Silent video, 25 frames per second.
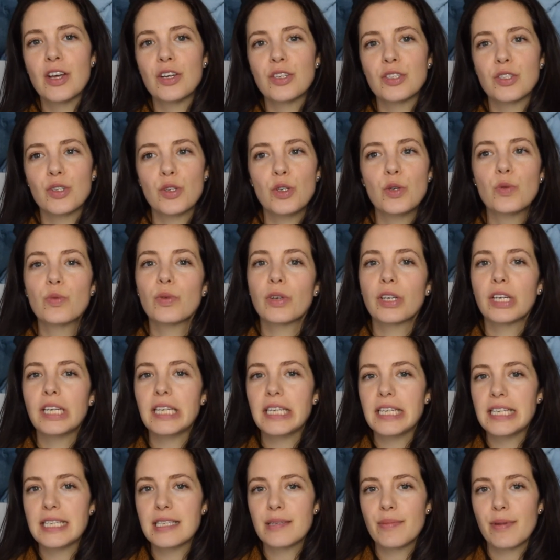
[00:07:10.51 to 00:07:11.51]
So you really
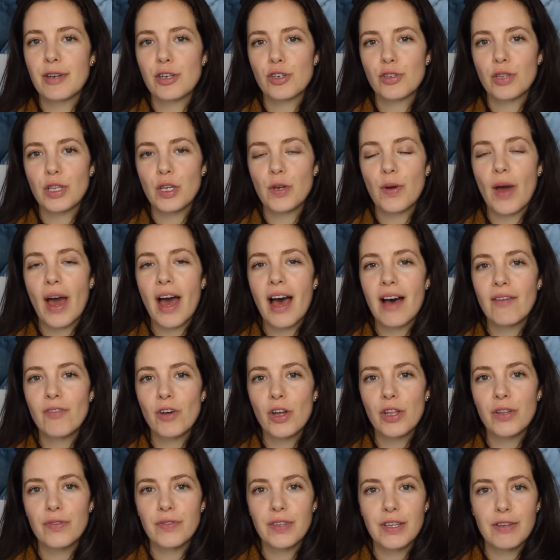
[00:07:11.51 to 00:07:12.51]
need to make sure that you have
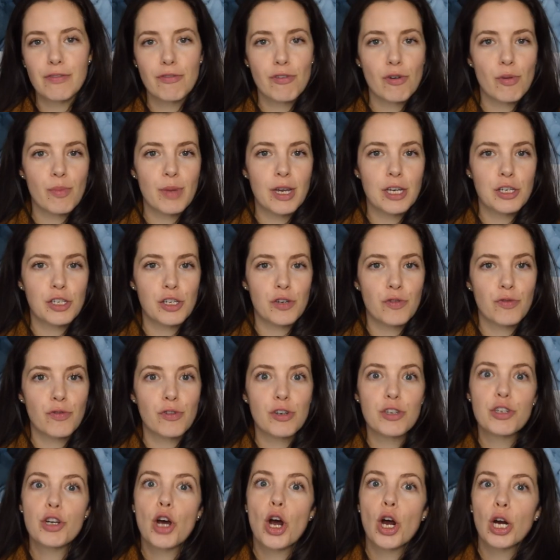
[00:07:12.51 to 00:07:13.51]
all of the information
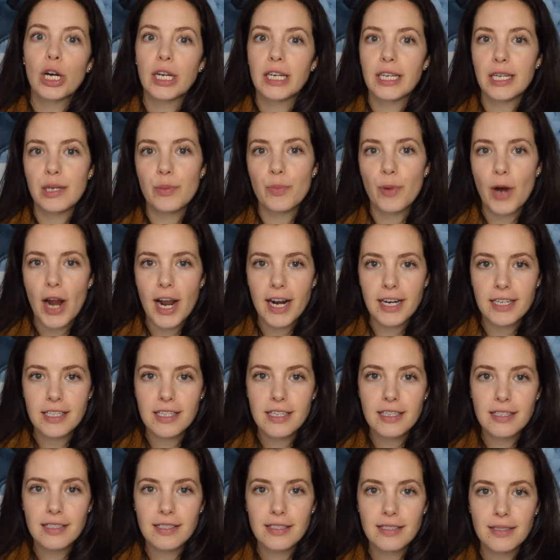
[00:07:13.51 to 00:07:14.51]
for targeted
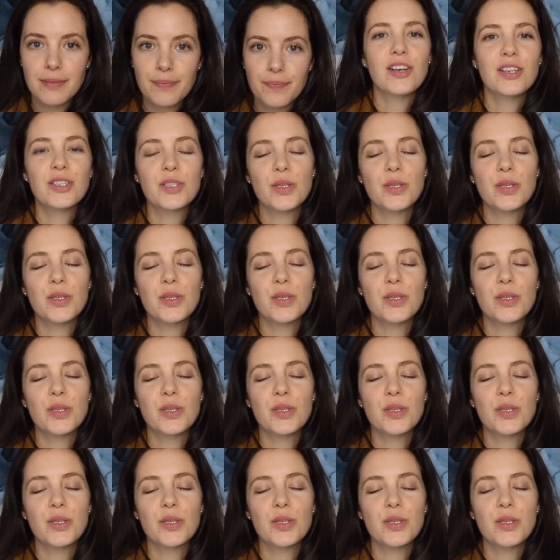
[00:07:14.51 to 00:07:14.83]
practice.